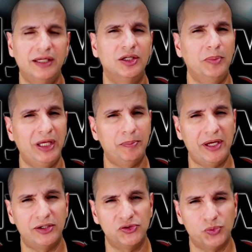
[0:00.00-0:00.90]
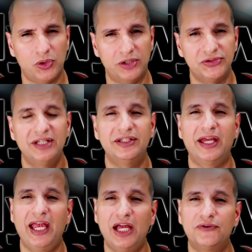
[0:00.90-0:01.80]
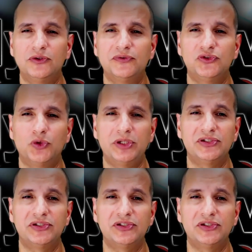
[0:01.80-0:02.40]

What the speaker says: And make matters worse, the handful of stories